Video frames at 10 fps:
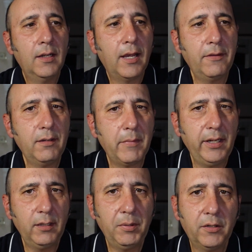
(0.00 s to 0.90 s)
I think
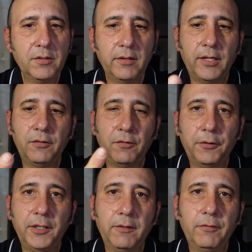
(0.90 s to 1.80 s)
mainly because of those
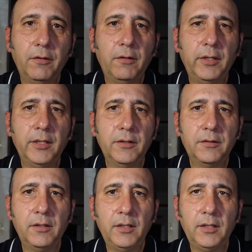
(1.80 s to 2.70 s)
three different
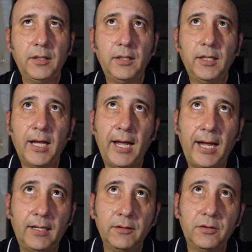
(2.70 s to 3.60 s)
things, the
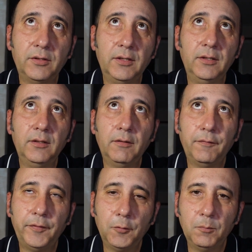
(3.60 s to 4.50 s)
halocene, the
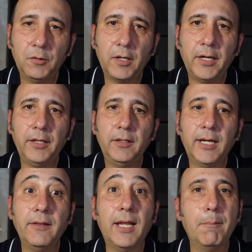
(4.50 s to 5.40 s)
film grain,
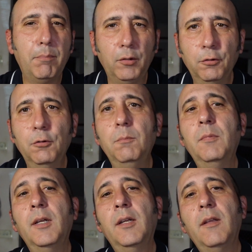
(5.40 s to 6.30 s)
and that
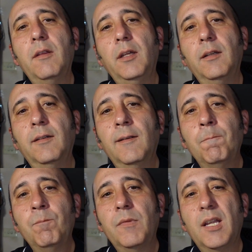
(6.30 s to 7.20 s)
bloom thing.
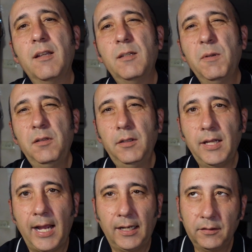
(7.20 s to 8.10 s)
Especially the
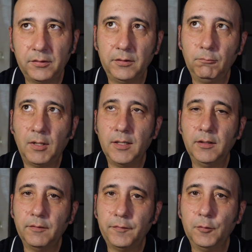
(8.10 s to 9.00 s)
halocene one
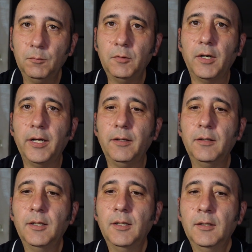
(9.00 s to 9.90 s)
and the film grain,
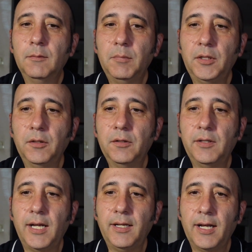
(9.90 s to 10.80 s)
because
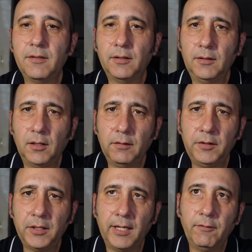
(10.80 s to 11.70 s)
that has a lot of,
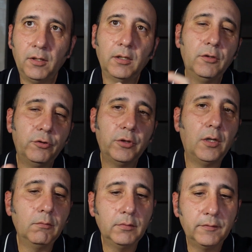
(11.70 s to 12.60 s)
you can have a lot of
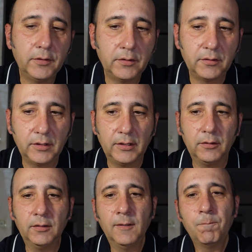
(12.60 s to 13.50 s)
control with it.
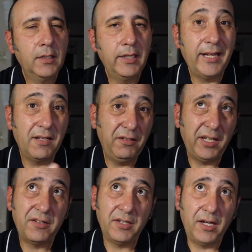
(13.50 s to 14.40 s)
So now the
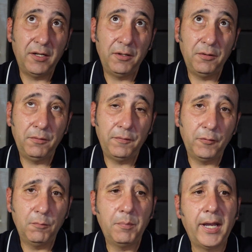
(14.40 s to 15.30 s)
DxO
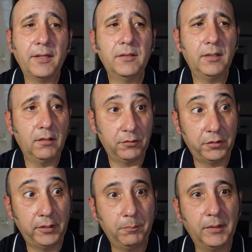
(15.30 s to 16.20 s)
film pack's a lot
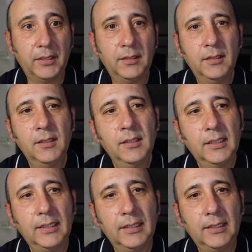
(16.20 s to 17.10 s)
cheaper,
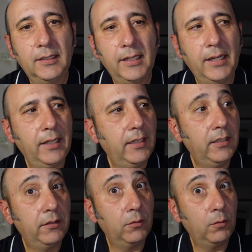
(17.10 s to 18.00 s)

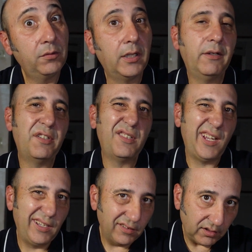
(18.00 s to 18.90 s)
and also it's
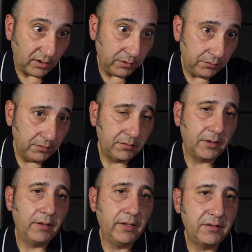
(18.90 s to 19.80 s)
standalone,
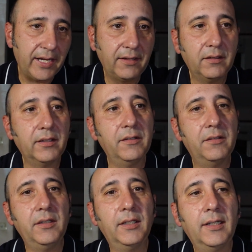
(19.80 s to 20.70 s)
so there's that to
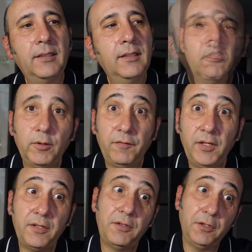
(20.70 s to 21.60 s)
consider. With
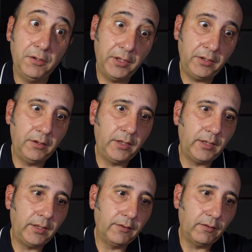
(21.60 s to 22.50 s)
this you need
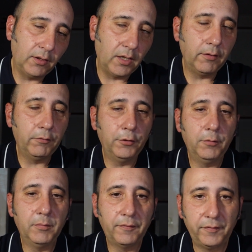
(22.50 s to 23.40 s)
the
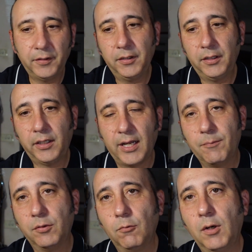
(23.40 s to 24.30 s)
Lightroom Affinity
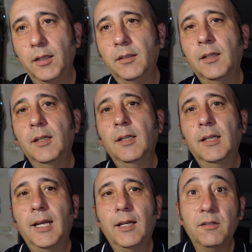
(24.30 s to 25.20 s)
Capture One
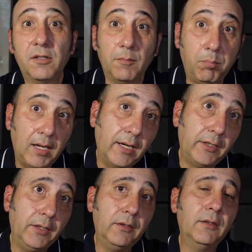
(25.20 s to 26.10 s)
because it's a
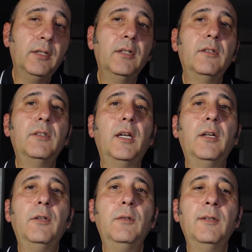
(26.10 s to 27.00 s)
plug-in,
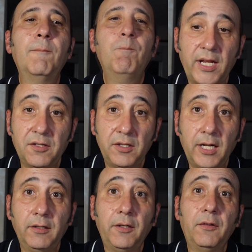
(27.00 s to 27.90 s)
so that's the
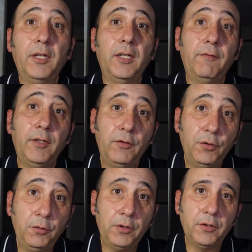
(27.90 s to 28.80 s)
only thing. If you do
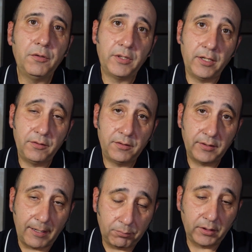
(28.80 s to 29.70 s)
use those
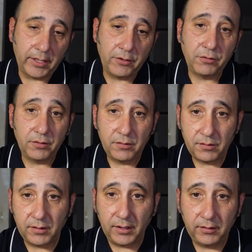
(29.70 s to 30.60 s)

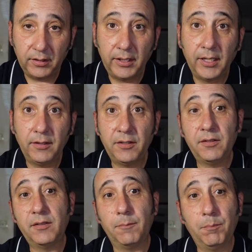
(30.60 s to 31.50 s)
applications, then yeah, this
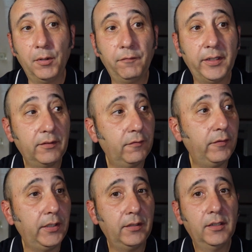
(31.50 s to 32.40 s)
is a perfect
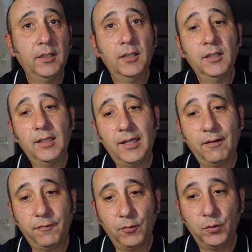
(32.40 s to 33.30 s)
fit
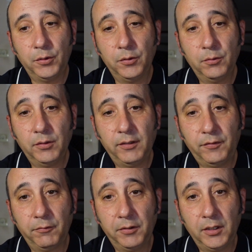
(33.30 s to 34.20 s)
for you if
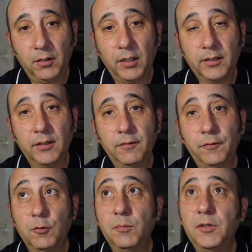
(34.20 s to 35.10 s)
you really like the
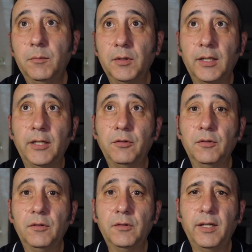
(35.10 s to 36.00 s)
film
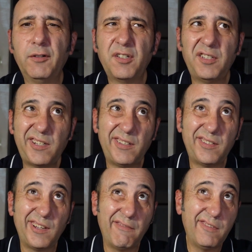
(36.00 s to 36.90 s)
simulations. They've got
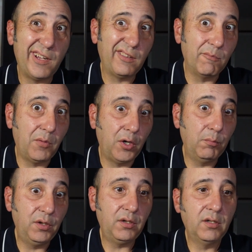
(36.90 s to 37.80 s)
67 at the
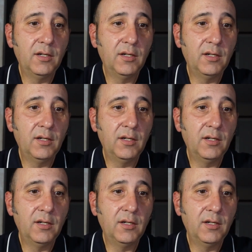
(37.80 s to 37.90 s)
moment.